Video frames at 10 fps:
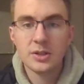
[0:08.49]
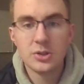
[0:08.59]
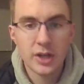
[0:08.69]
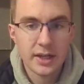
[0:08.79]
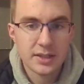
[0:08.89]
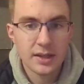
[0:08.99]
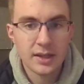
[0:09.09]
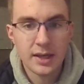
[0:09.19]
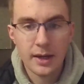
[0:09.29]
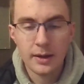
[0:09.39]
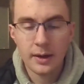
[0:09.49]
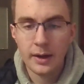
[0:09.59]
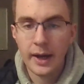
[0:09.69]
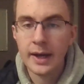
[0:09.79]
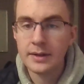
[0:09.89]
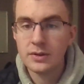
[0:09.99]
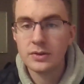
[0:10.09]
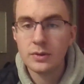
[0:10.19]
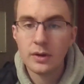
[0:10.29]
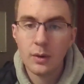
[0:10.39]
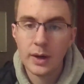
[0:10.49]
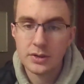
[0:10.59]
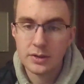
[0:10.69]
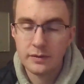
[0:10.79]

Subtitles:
suggest the answer to the question.